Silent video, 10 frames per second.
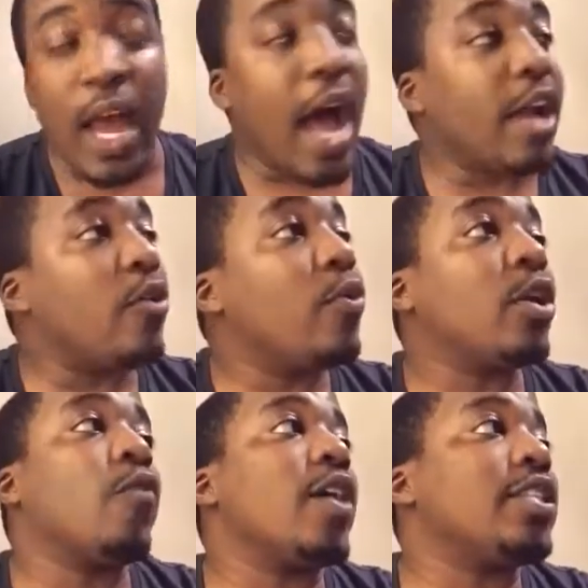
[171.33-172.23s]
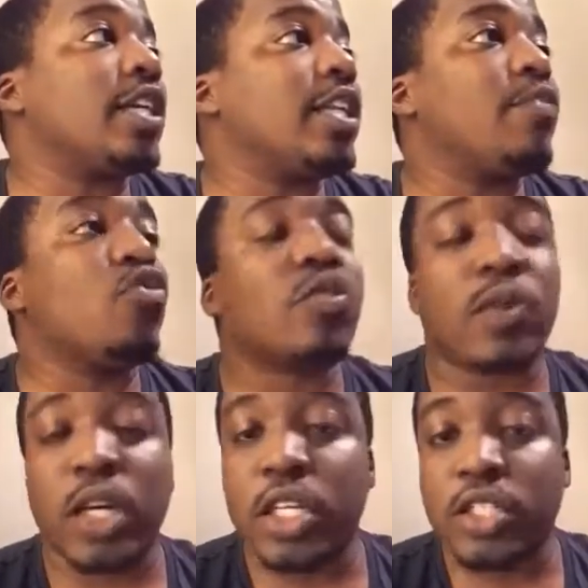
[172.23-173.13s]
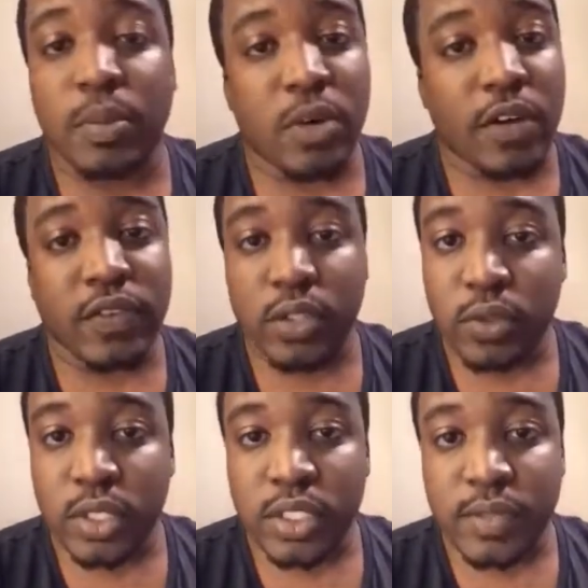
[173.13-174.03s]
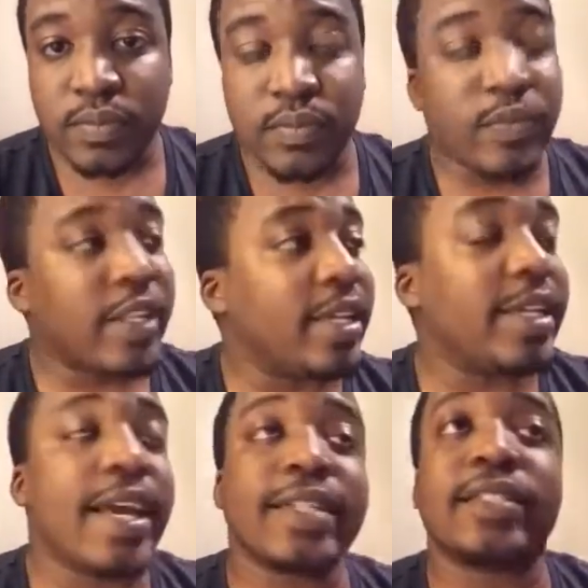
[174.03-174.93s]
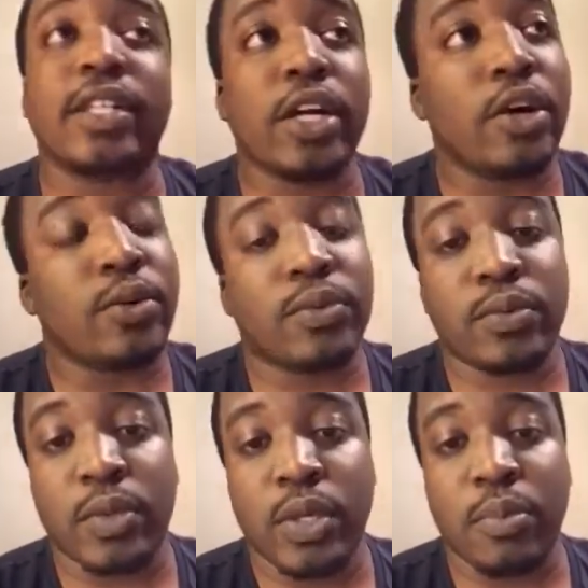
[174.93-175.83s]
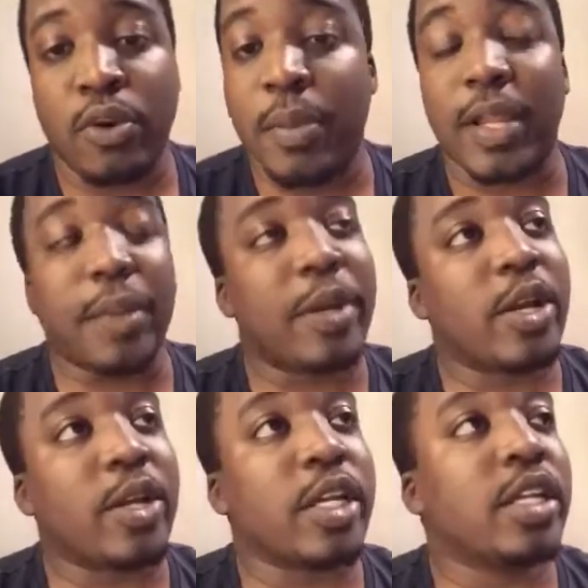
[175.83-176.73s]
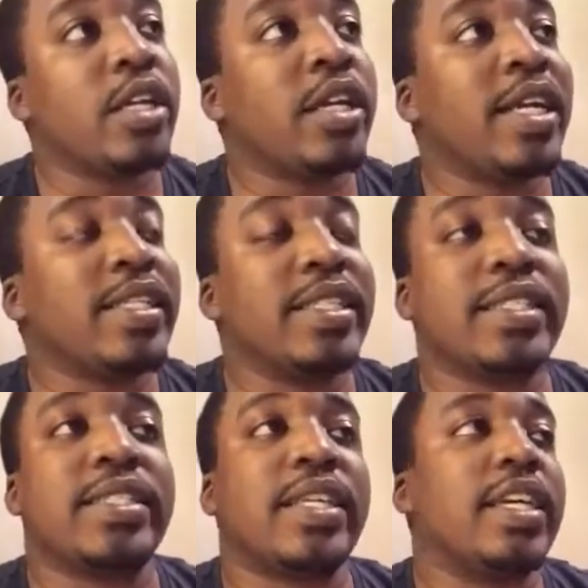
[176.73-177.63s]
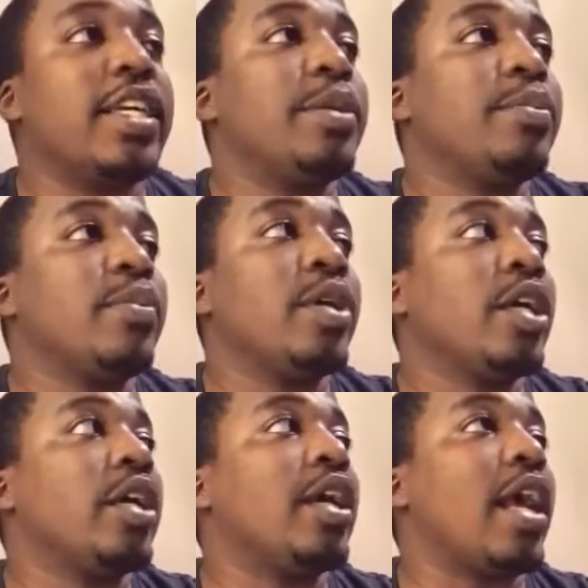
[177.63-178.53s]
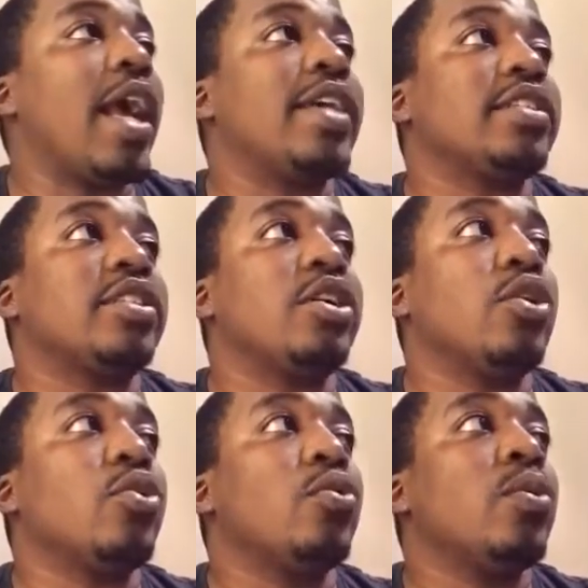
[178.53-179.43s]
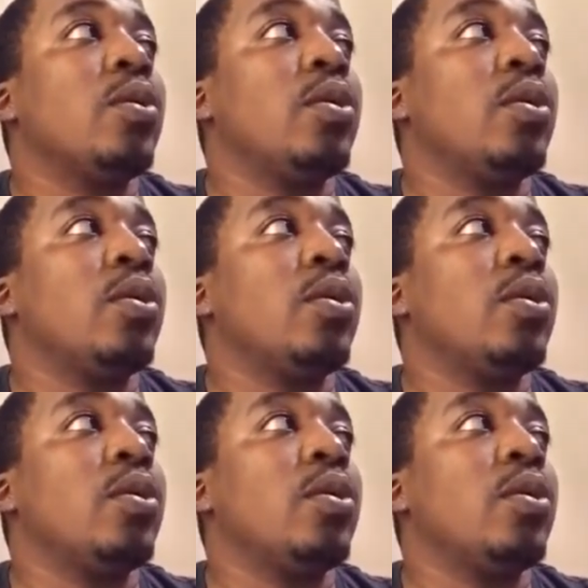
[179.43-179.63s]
I don't want to waste any more words on Marvin Lewis. He has to go. Point blank, period. This team, it has no